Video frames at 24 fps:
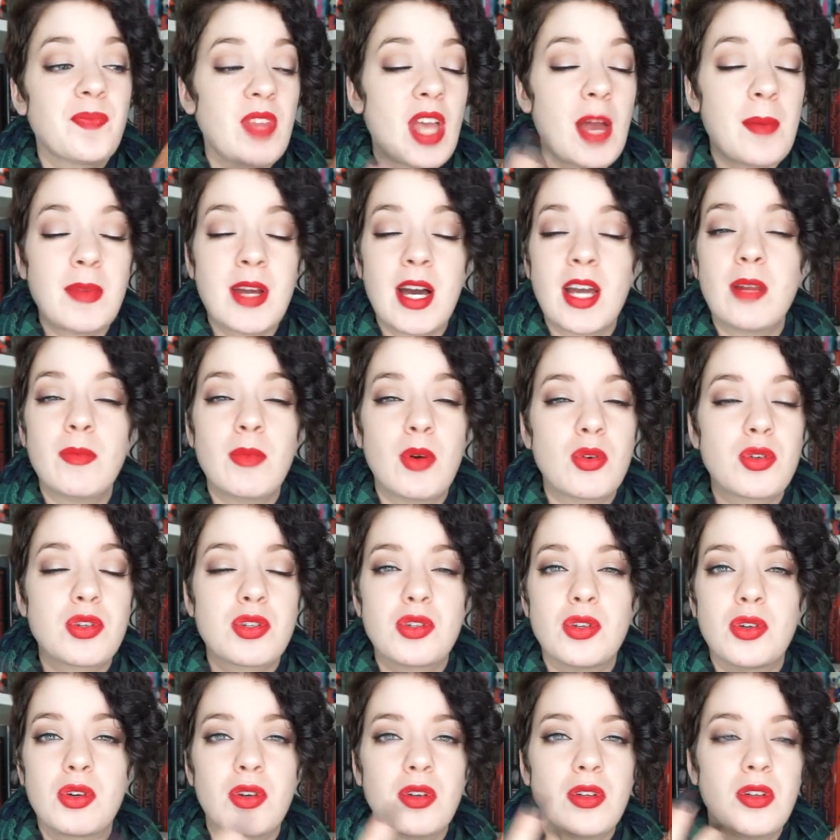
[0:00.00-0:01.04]
I'm not
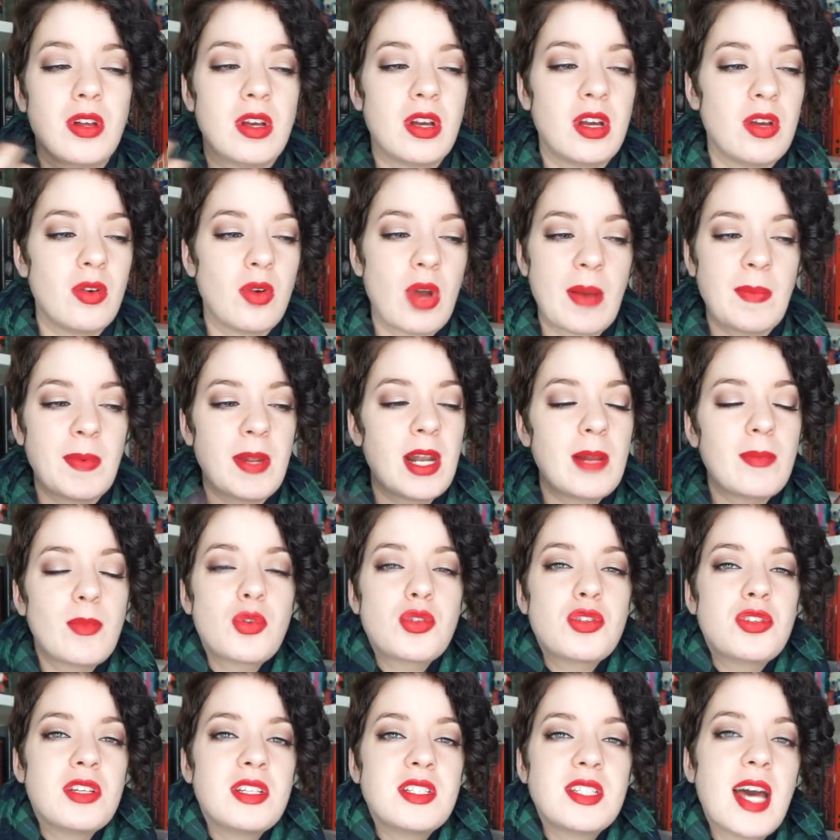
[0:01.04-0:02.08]

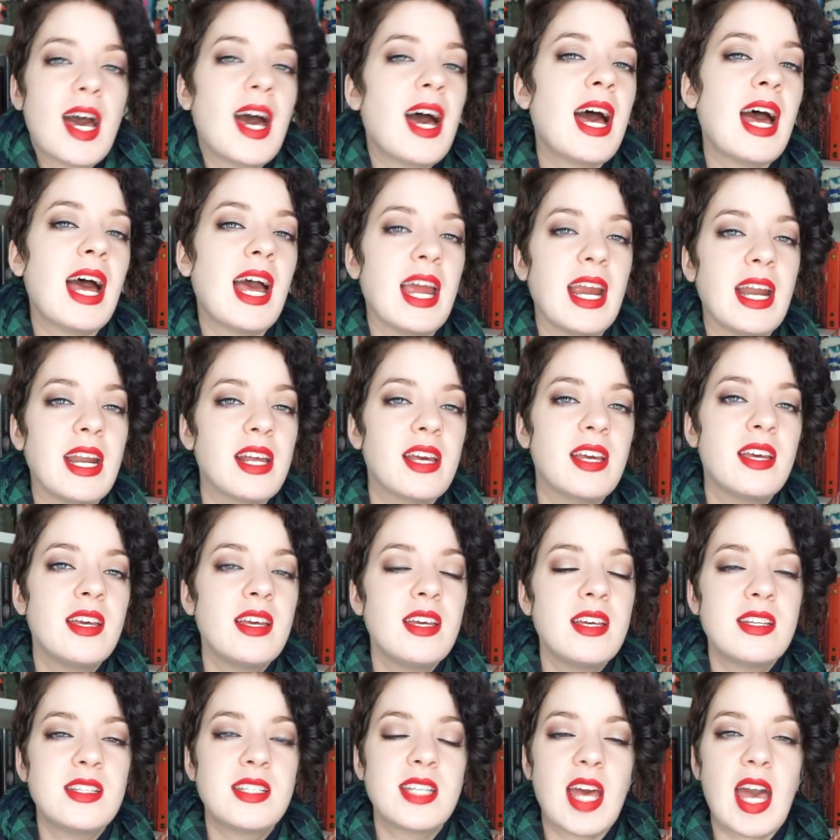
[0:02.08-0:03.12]
emotionally tied
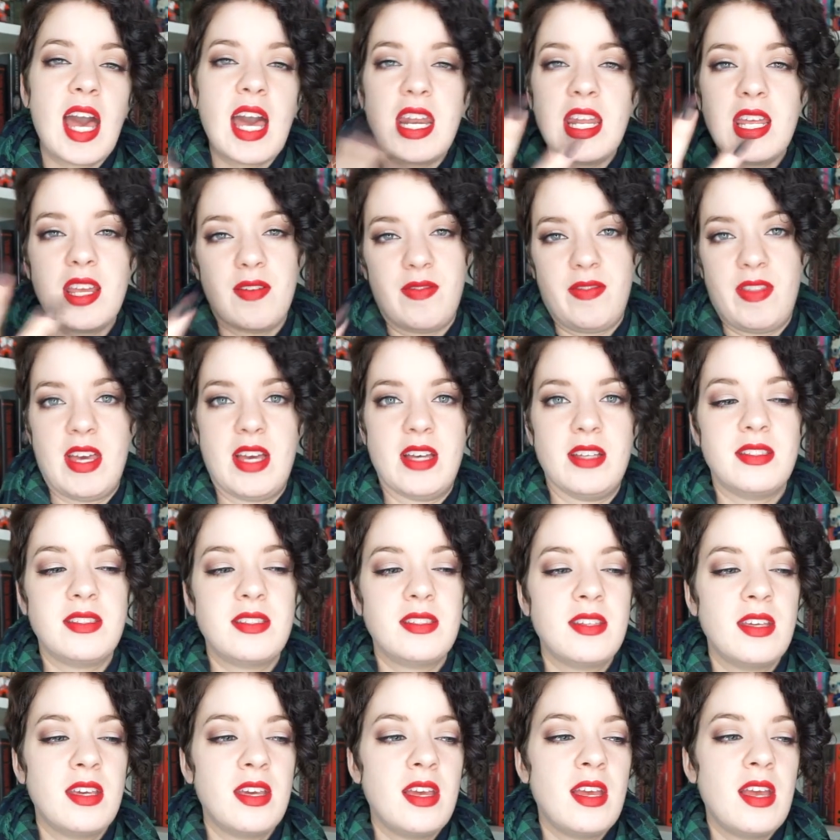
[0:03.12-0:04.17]
to any of this